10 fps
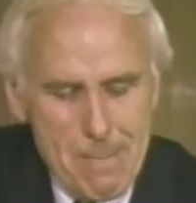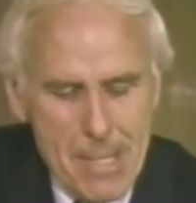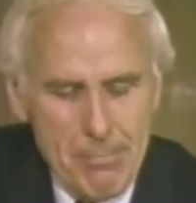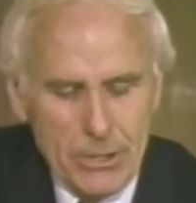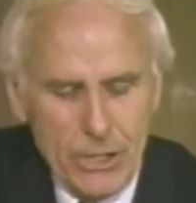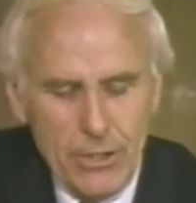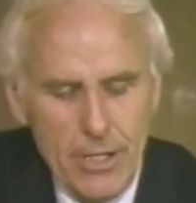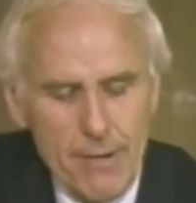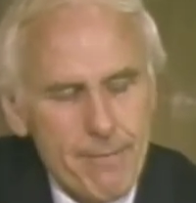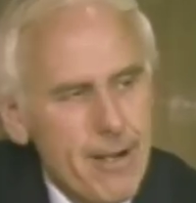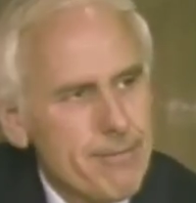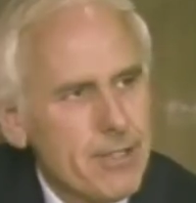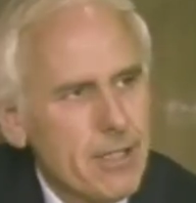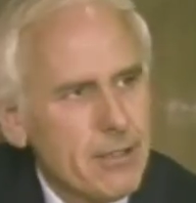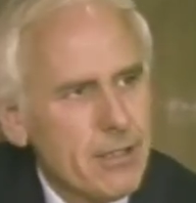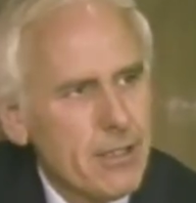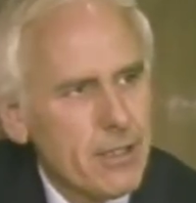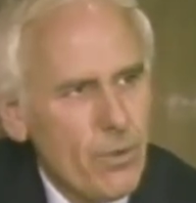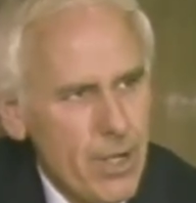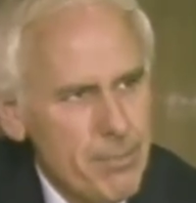But sure enough, I've done
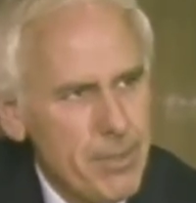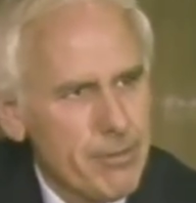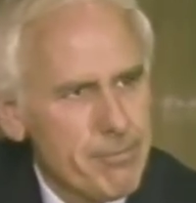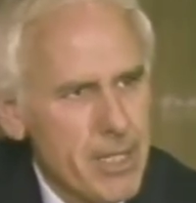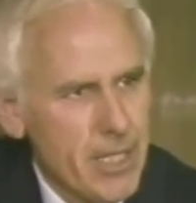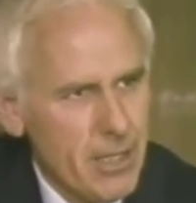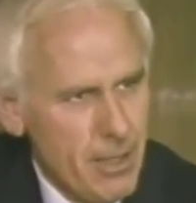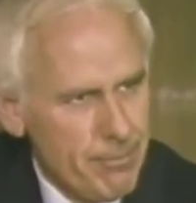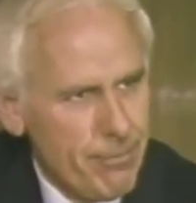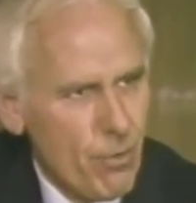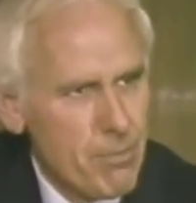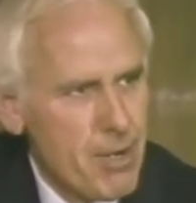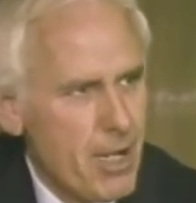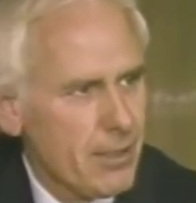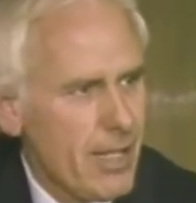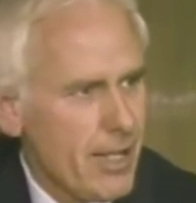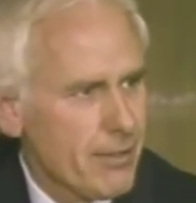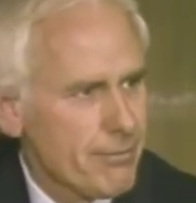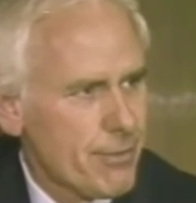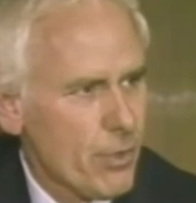quite a bit of making up for my lack
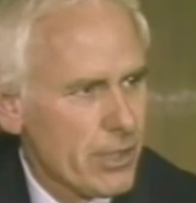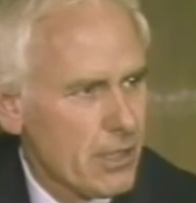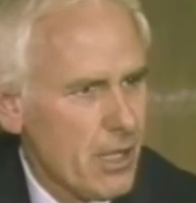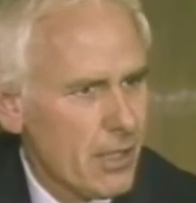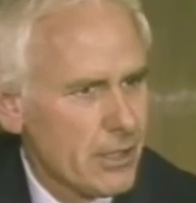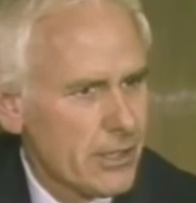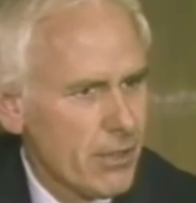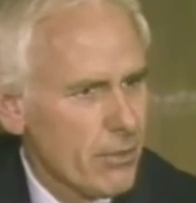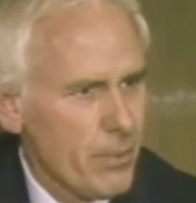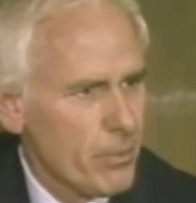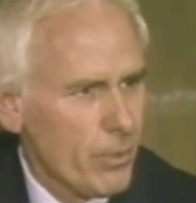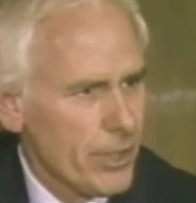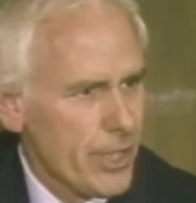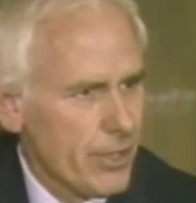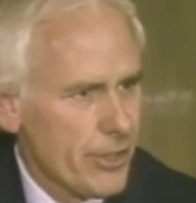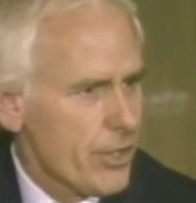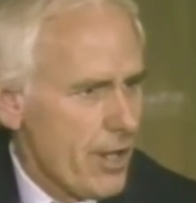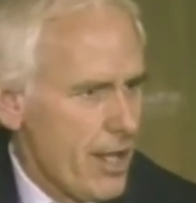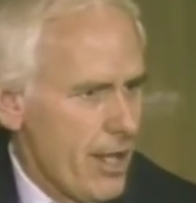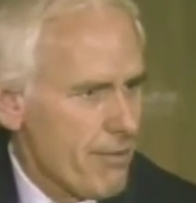of going to college. I only went 1 year, year and a
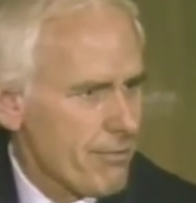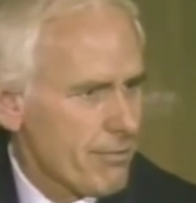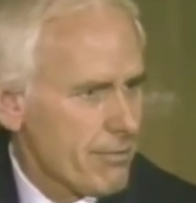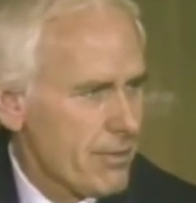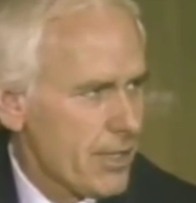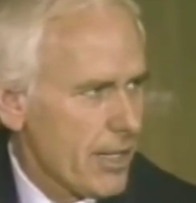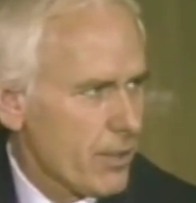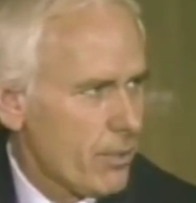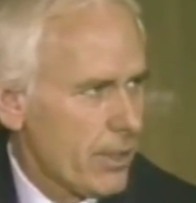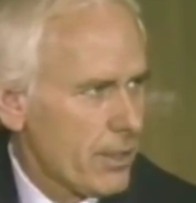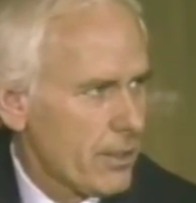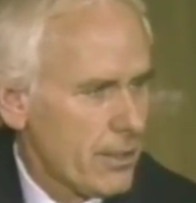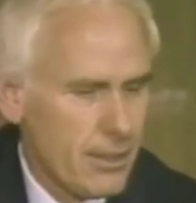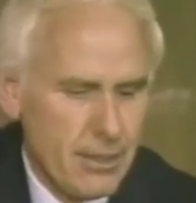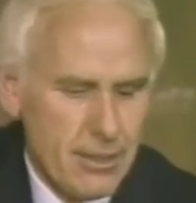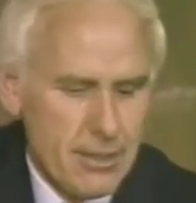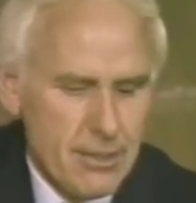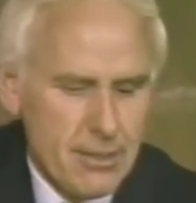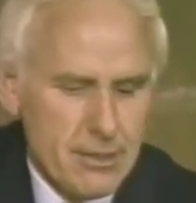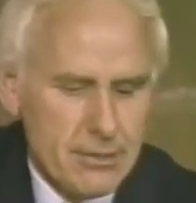half, and then I quit.
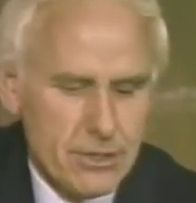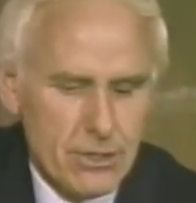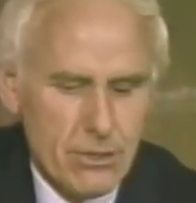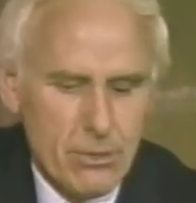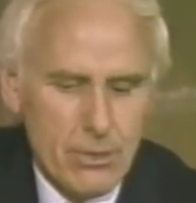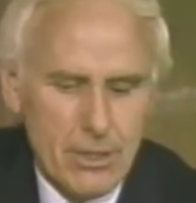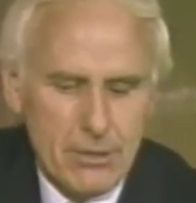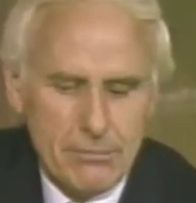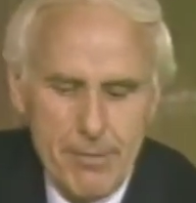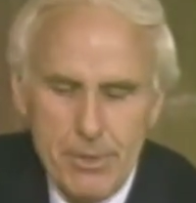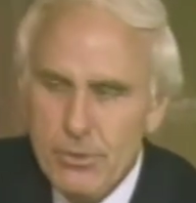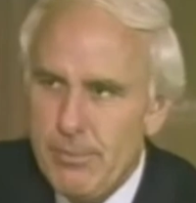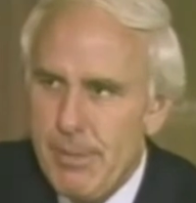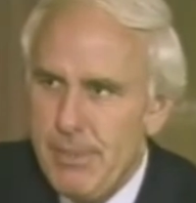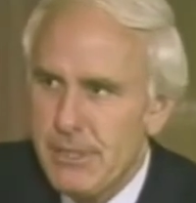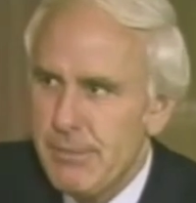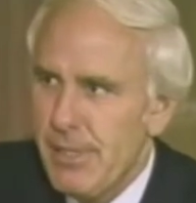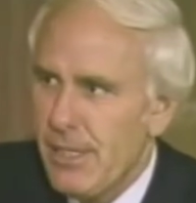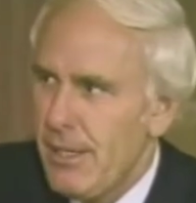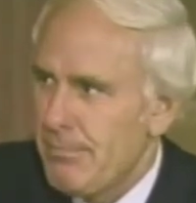So I've been doing my best to
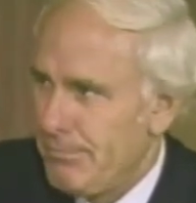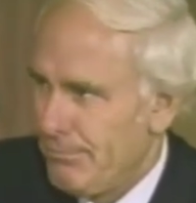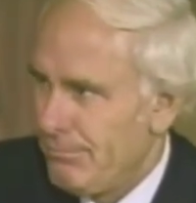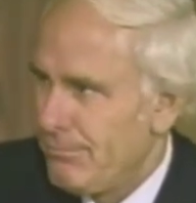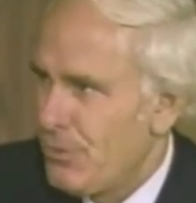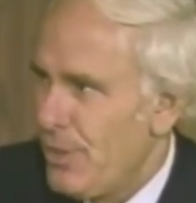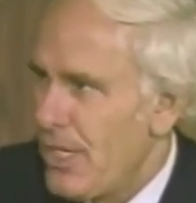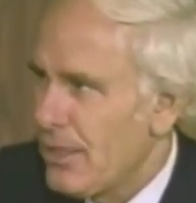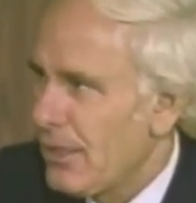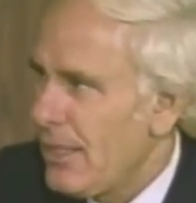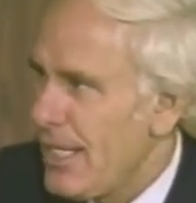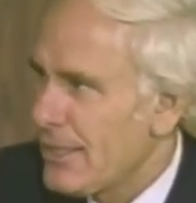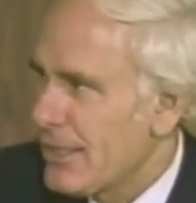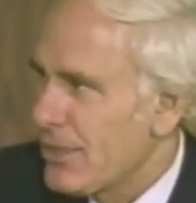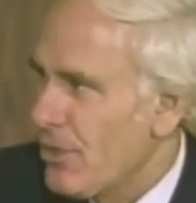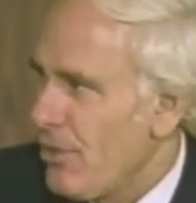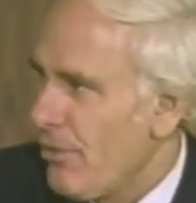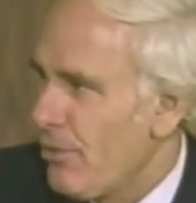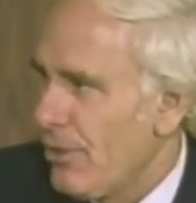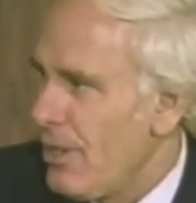make up, reading the classics and going
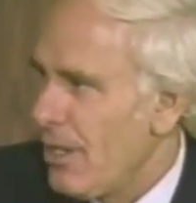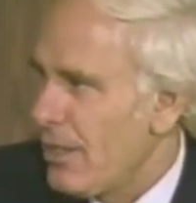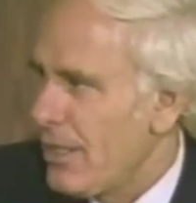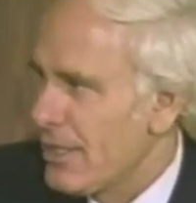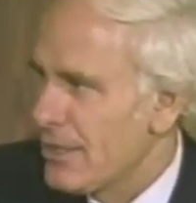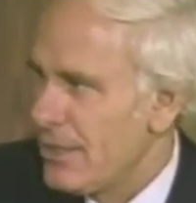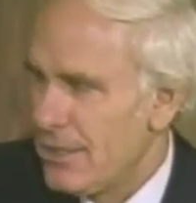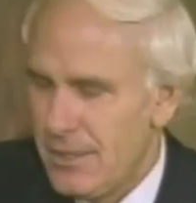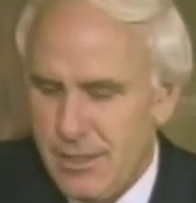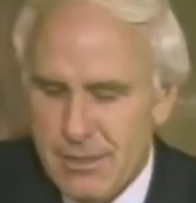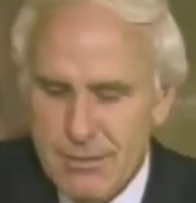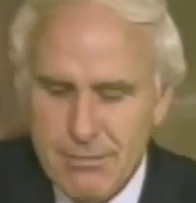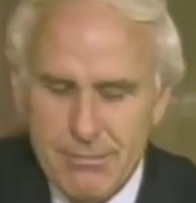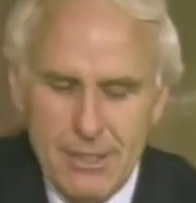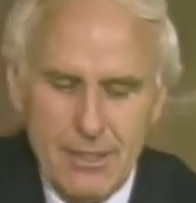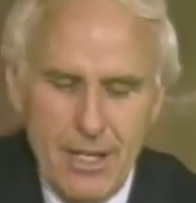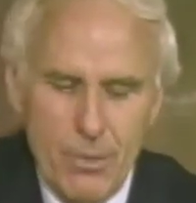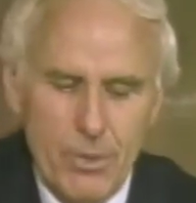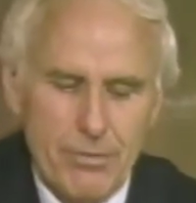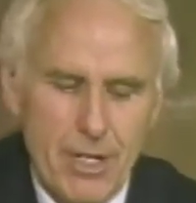through a lot of things that I
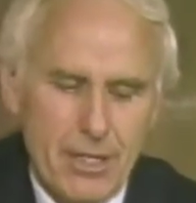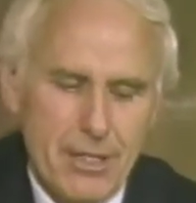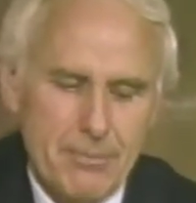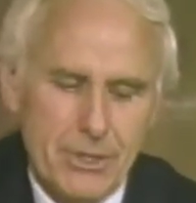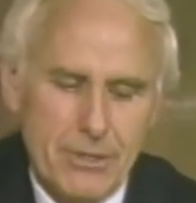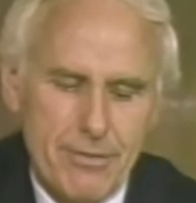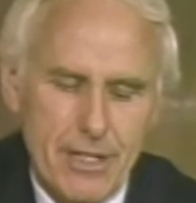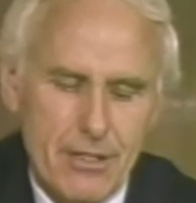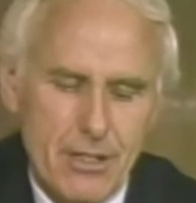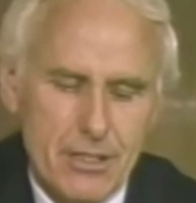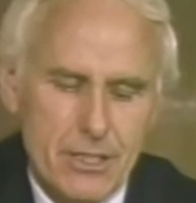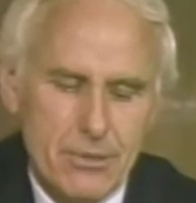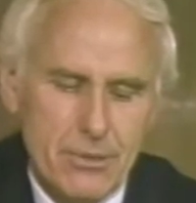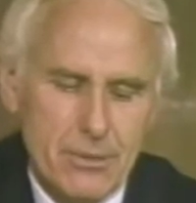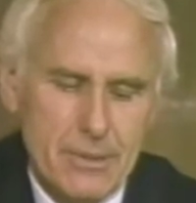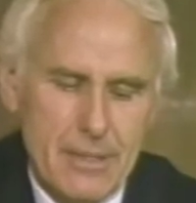would have gotten, I'm sure, if I'd have gone to school.